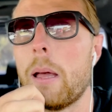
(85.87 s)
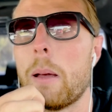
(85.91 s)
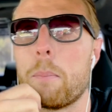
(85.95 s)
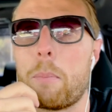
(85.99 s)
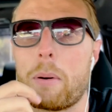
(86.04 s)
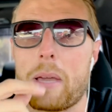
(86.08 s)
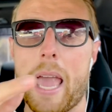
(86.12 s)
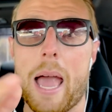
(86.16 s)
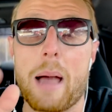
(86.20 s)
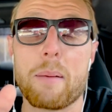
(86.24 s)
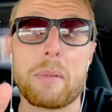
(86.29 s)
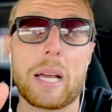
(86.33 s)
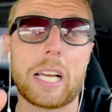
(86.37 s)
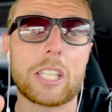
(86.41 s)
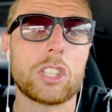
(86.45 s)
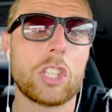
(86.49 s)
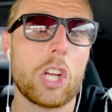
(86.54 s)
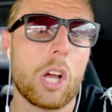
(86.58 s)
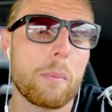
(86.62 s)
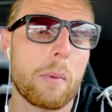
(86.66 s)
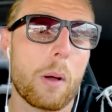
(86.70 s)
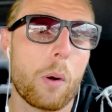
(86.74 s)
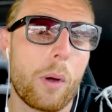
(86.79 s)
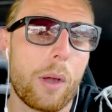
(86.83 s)
But yeah, I'm actually
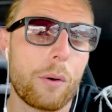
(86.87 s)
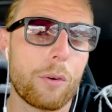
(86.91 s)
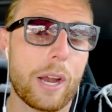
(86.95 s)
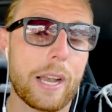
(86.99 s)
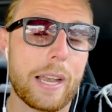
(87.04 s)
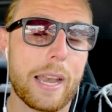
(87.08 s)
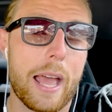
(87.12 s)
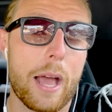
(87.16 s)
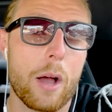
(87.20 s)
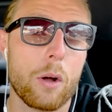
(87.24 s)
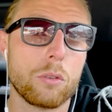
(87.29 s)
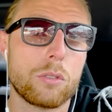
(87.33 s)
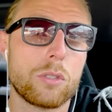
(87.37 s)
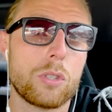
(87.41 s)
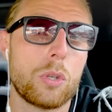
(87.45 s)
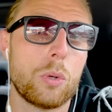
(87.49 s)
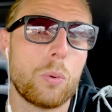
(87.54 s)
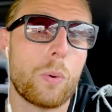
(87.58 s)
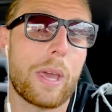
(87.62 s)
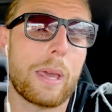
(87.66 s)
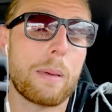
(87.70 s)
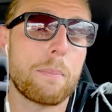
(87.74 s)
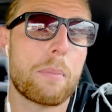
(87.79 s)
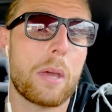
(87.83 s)
on my way right now
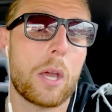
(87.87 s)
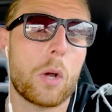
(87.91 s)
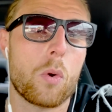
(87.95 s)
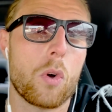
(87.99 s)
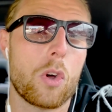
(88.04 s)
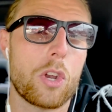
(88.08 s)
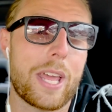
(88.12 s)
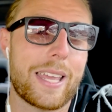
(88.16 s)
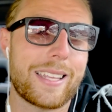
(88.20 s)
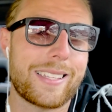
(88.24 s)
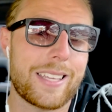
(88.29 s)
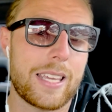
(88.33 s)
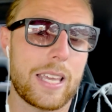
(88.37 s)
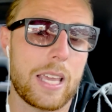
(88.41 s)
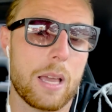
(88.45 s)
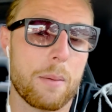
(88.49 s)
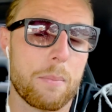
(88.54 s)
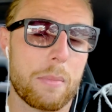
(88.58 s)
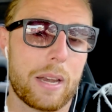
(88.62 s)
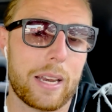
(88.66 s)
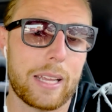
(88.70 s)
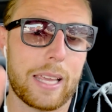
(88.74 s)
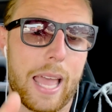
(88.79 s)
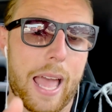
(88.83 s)
to a Bitcoin
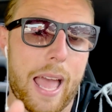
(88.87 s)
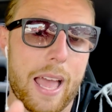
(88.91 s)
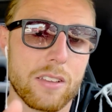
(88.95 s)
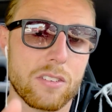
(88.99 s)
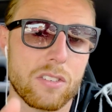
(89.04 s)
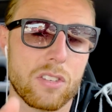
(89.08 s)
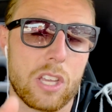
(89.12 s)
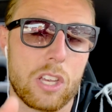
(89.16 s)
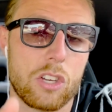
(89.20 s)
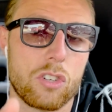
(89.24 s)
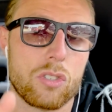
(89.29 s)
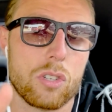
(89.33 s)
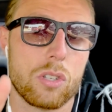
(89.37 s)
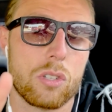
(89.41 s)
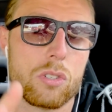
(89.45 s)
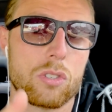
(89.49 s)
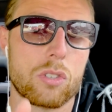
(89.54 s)
ATM at a gas station.